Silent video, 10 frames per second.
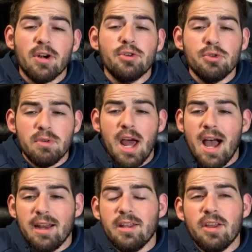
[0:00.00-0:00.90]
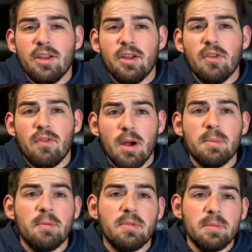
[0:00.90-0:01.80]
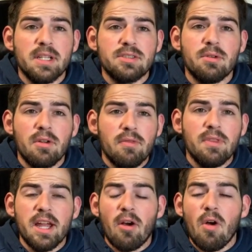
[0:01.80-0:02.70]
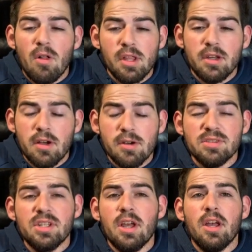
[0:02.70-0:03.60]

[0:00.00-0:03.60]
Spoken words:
do not farm them from that store. They are all in nodes.